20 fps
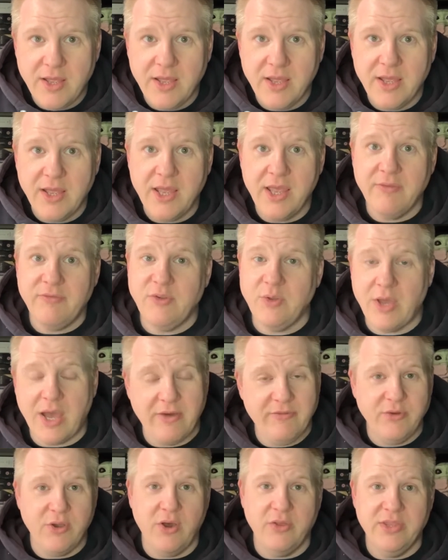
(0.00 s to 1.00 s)
If you
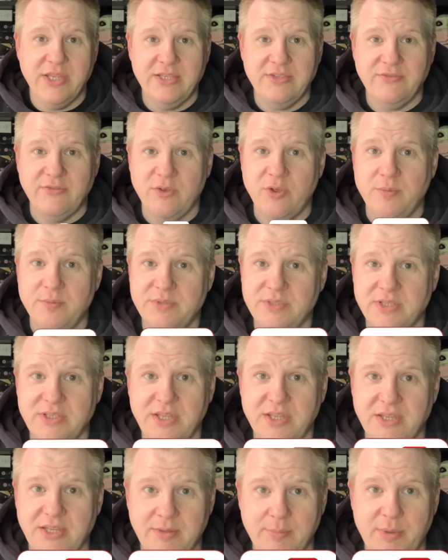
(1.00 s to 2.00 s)
have got these films and
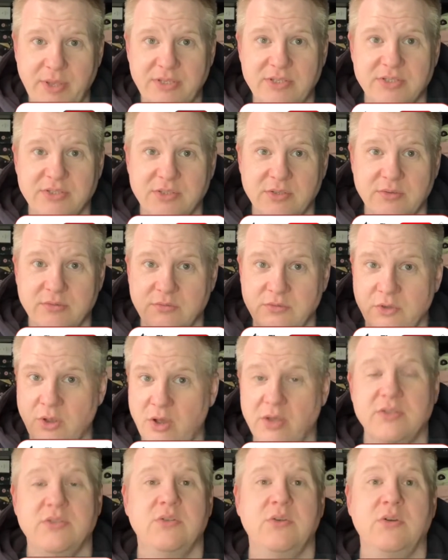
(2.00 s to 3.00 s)
you think the pictures are
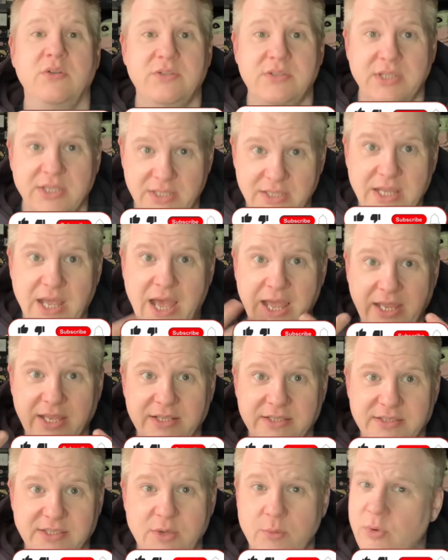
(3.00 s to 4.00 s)
not as good that I can see,